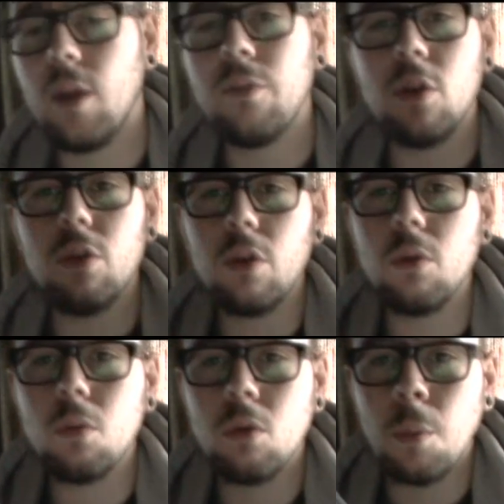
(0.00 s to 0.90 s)
If you
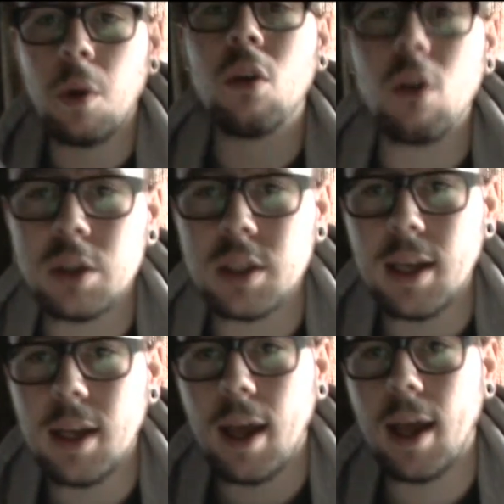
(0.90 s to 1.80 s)
do come across
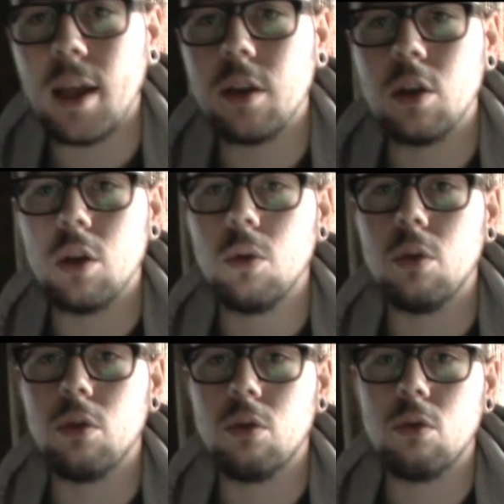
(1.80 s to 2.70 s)
it and
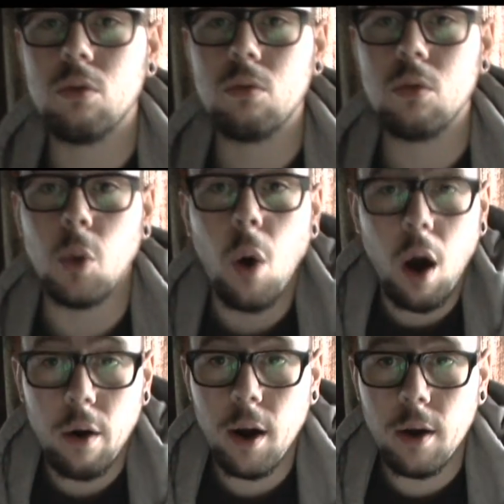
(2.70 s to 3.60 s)
you are